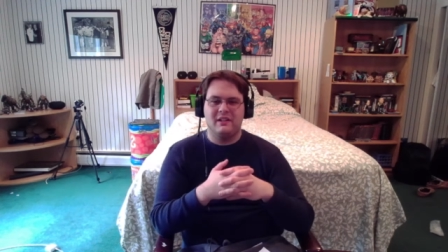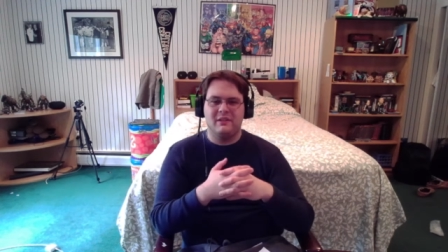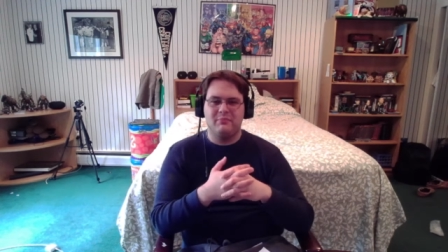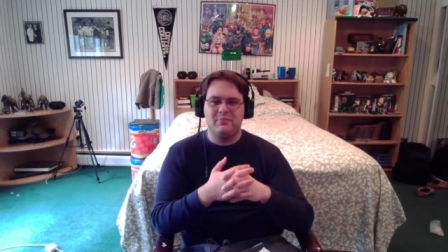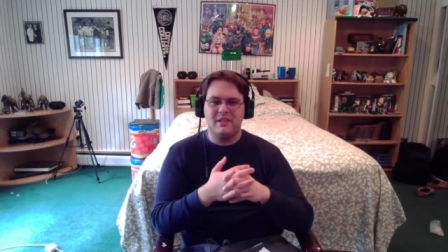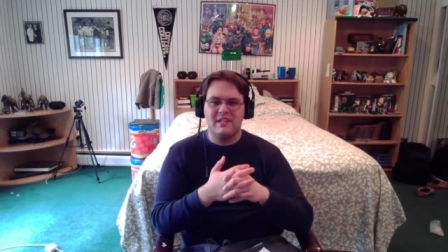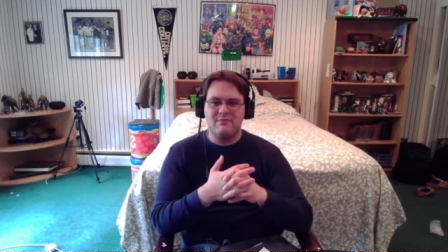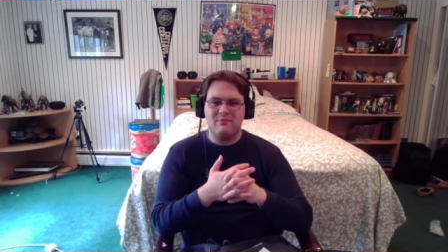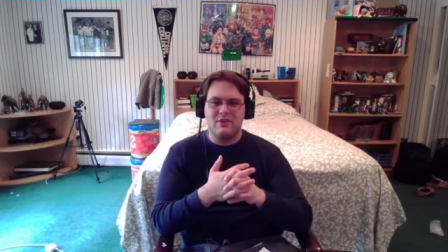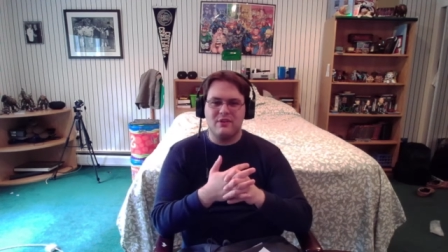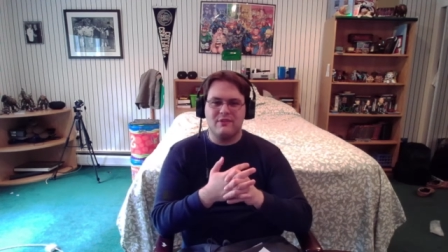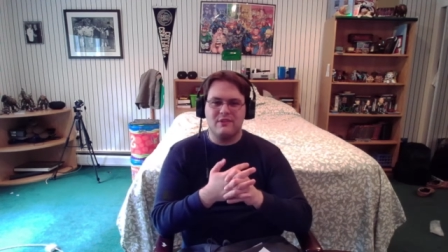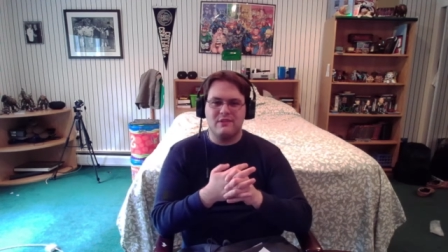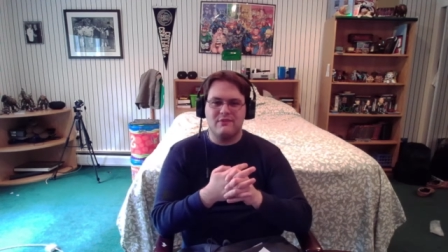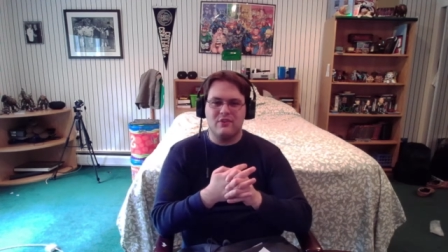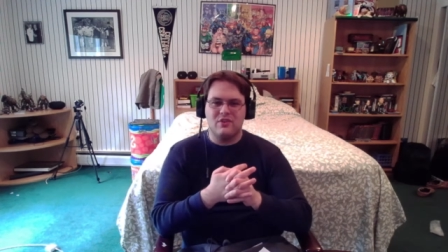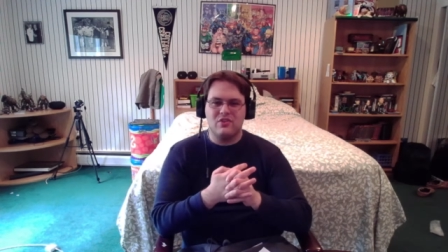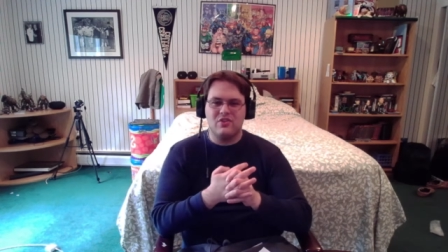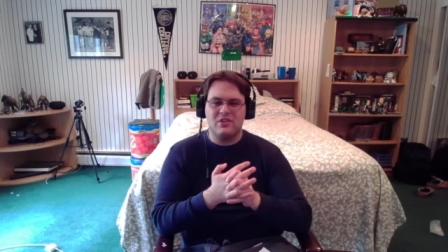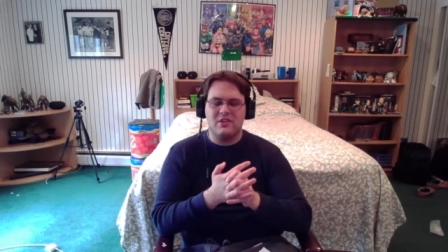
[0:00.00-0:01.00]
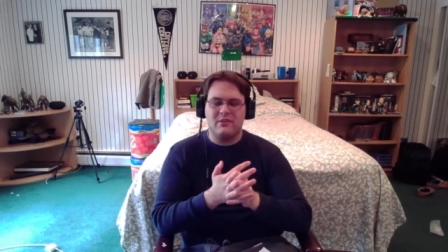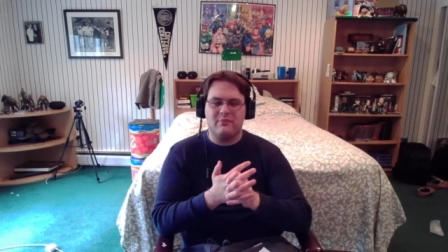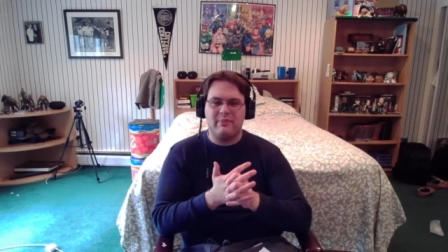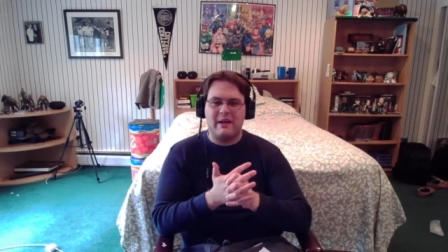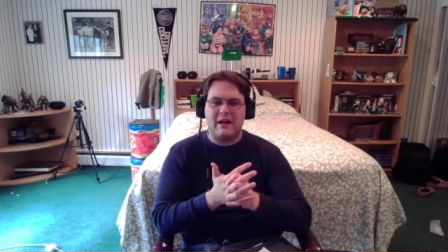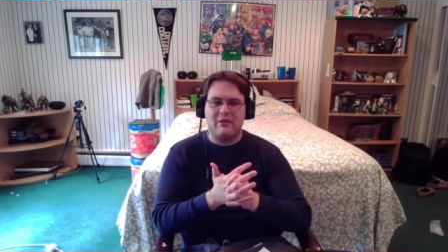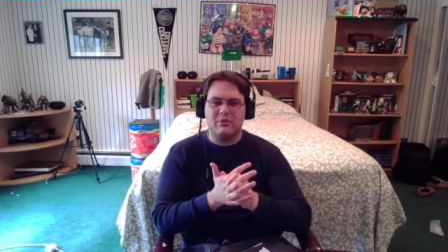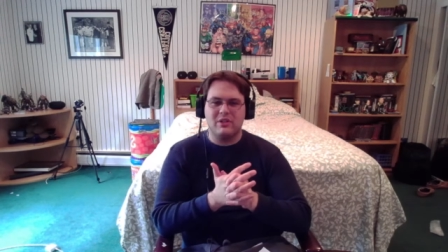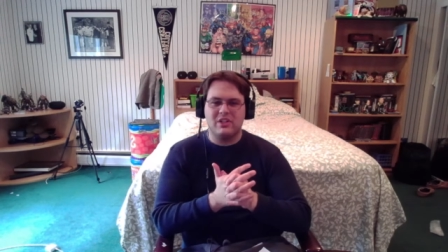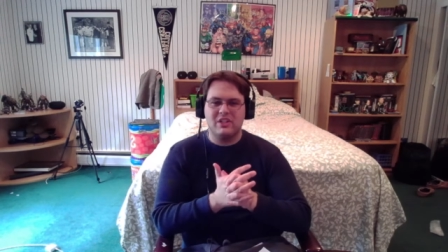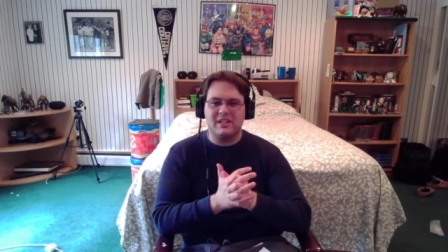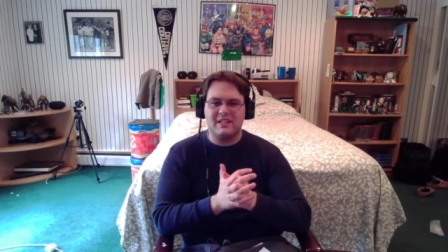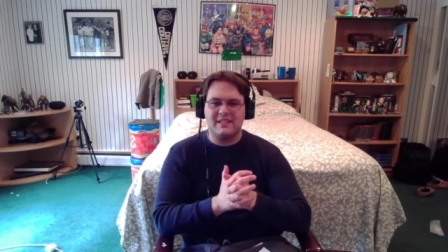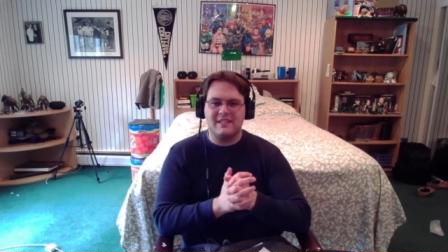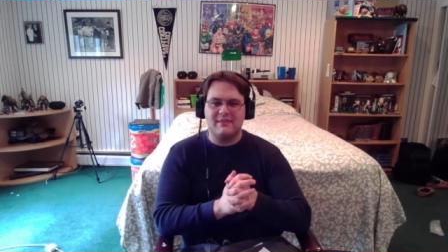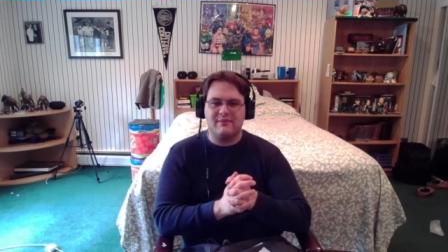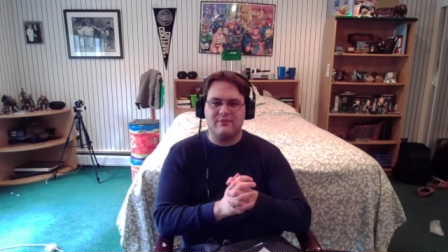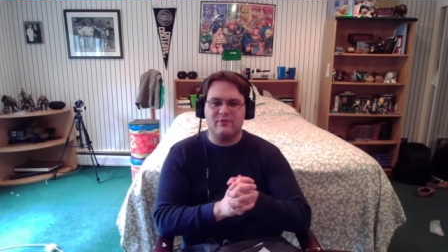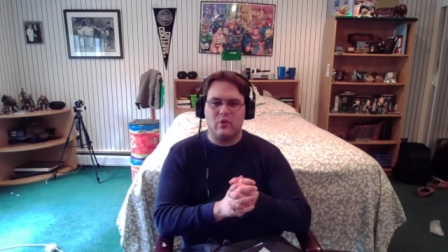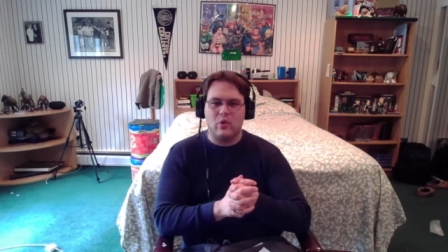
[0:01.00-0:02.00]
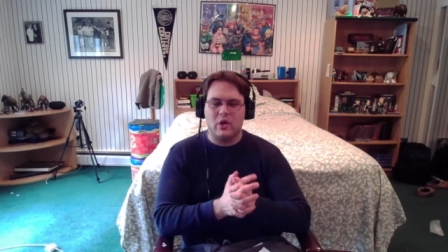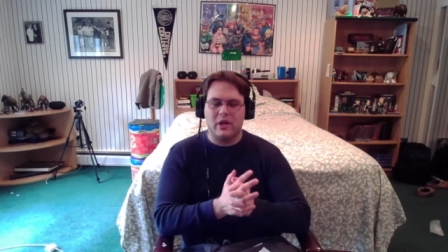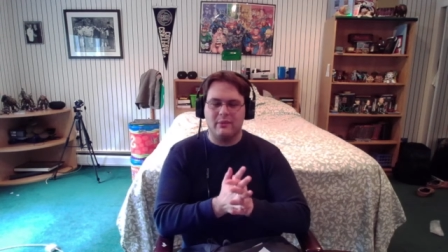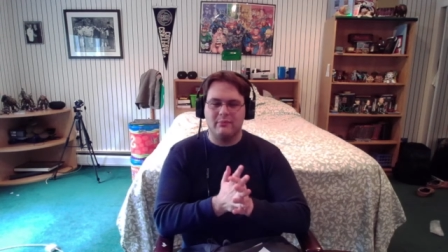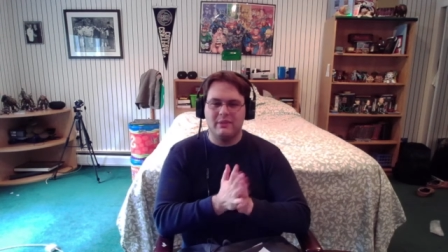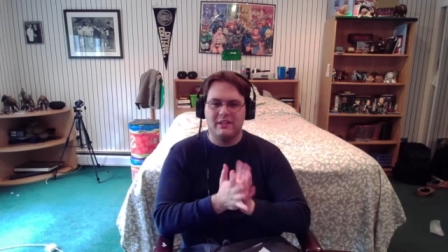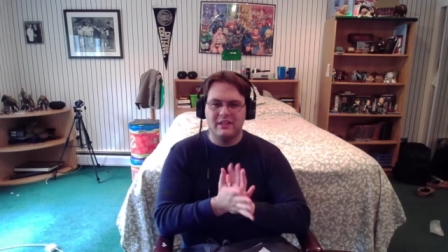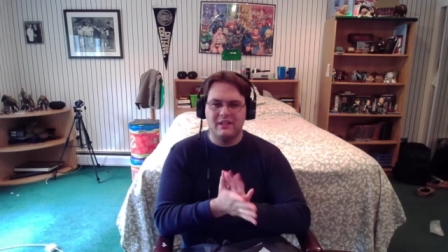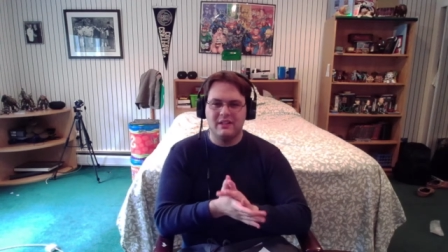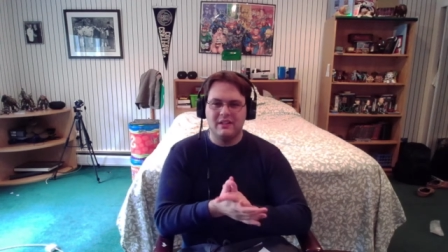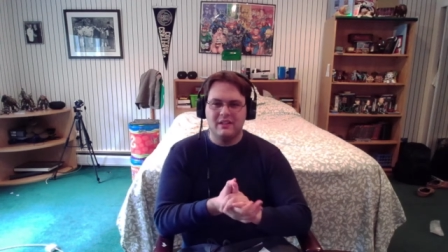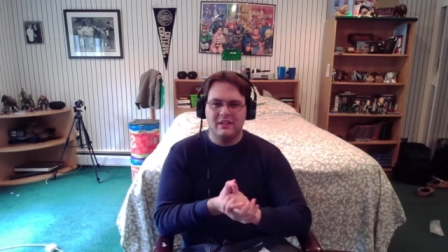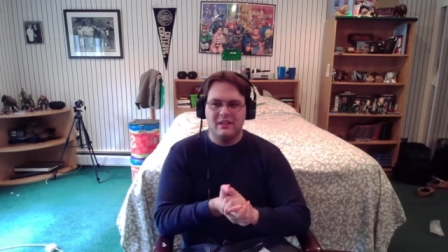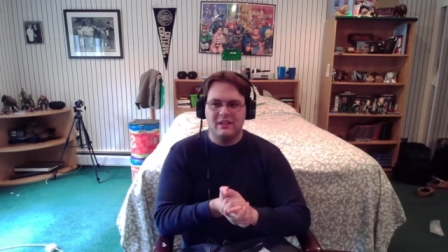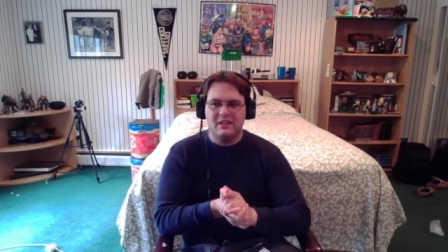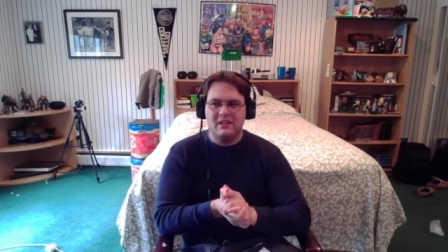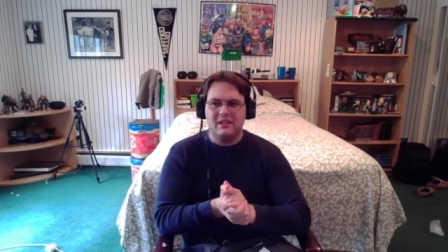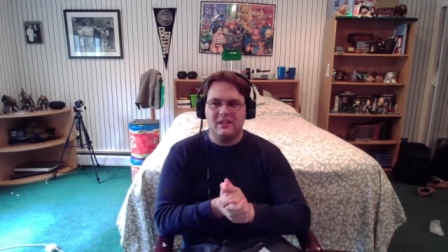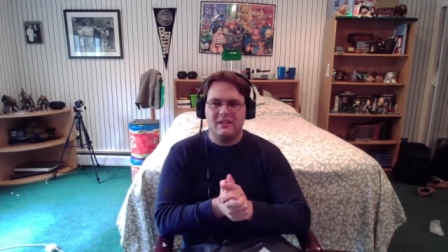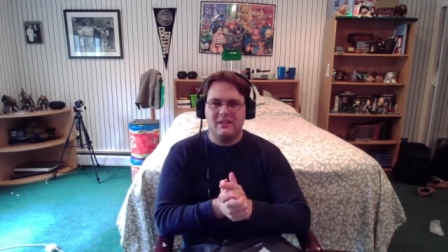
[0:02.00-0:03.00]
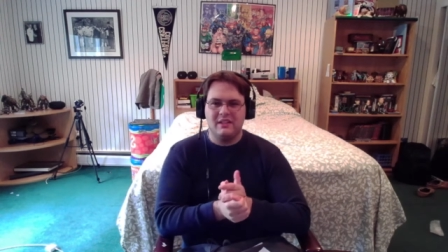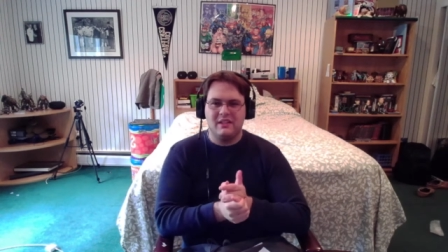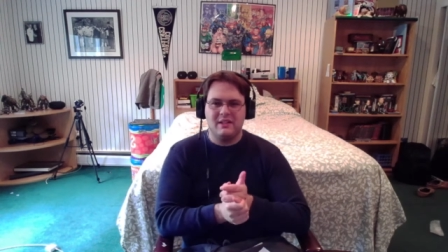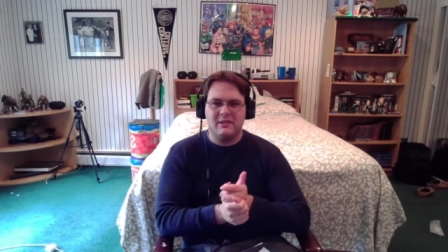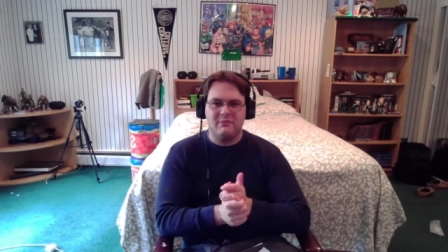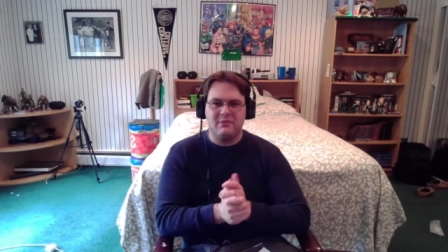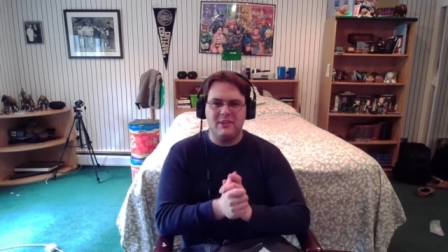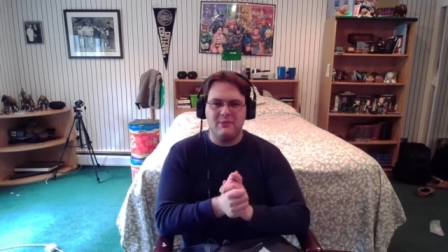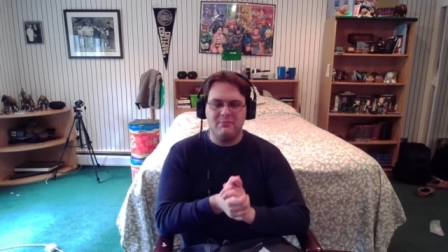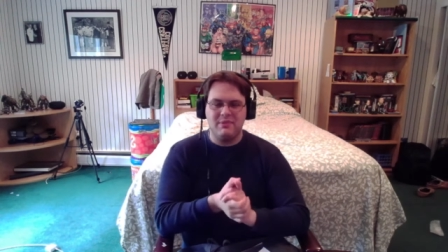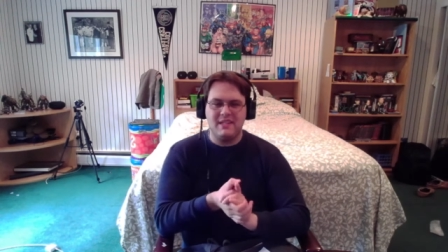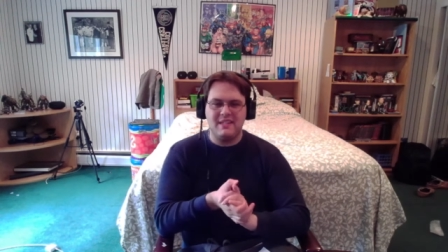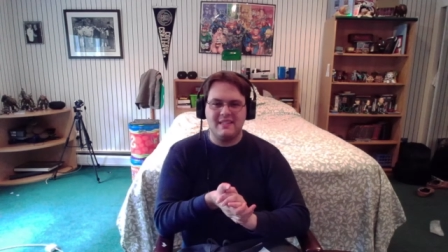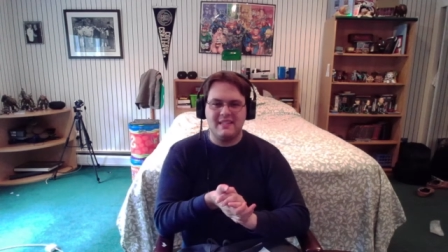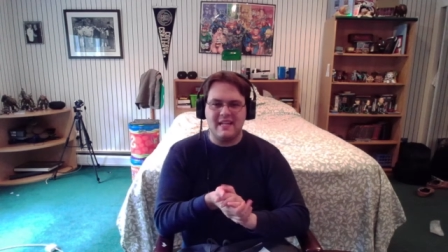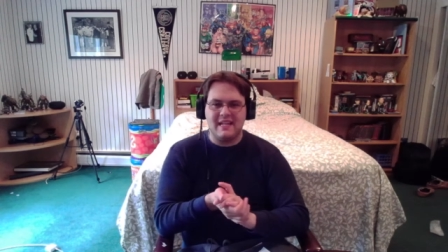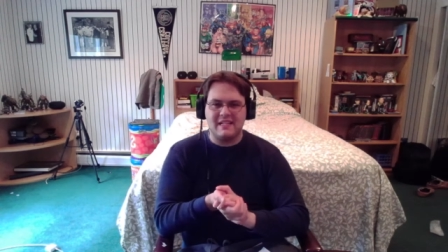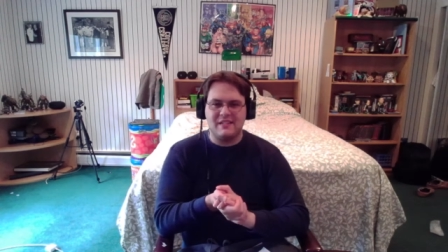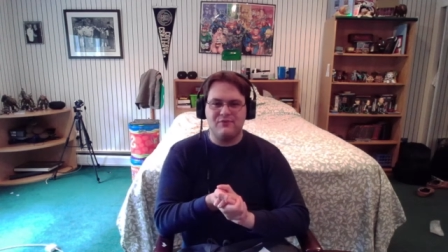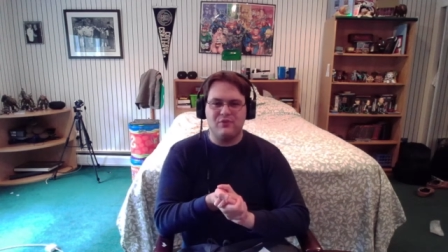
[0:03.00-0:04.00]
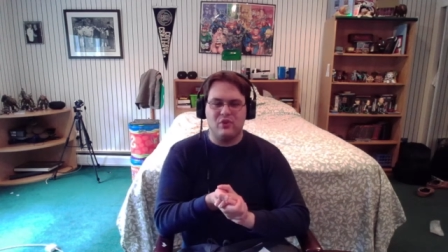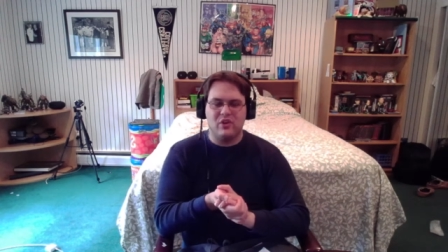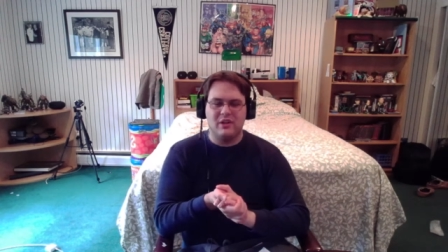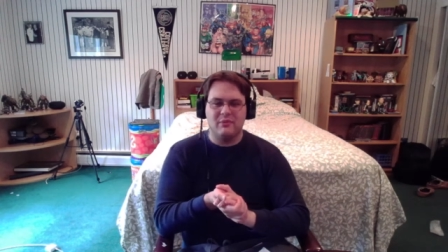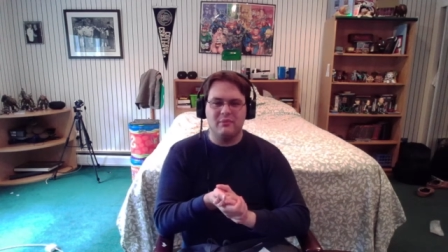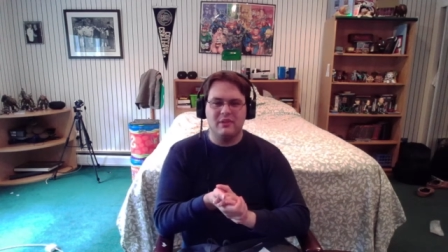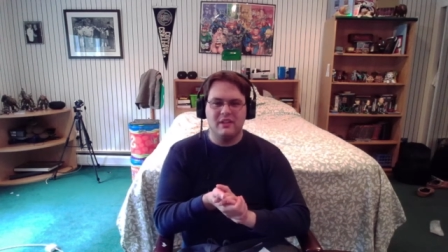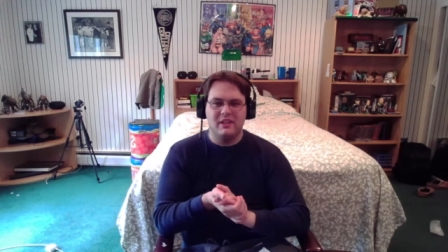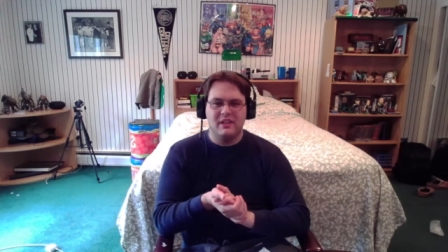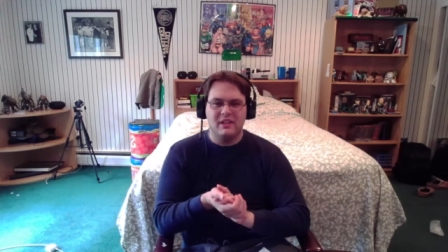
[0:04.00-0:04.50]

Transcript: Beast Morphers version of Powered Custom form, the Beast X form.